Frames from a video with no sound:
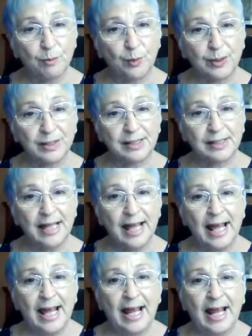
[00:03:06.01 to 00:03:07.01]
books
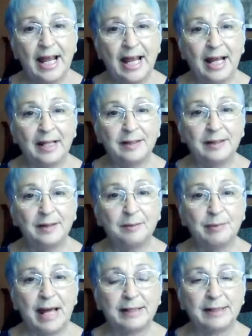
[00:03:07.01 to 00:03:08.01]
and
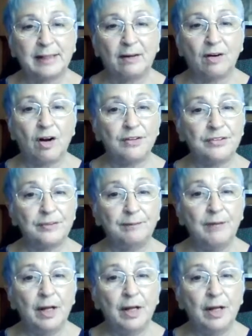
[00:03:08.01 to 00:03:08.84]
passed out cards.